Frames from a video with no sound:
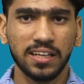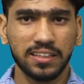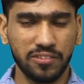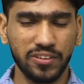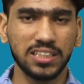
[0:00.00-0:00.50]

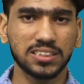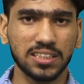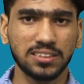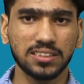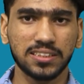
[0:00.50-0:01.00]
Then we
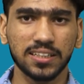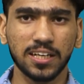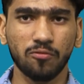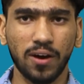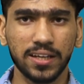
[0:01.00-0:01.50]
discussed this thing,
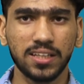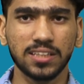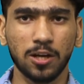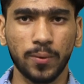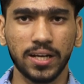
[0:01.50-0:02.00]
that why this
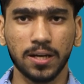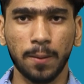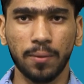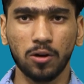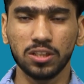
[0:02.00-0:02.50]
aromatic
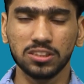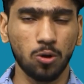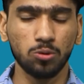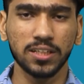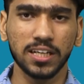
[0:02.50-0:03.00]
compound is
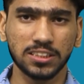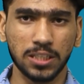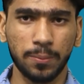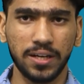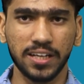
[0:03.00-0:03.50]
losing its
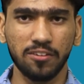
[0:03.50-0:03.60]
stability,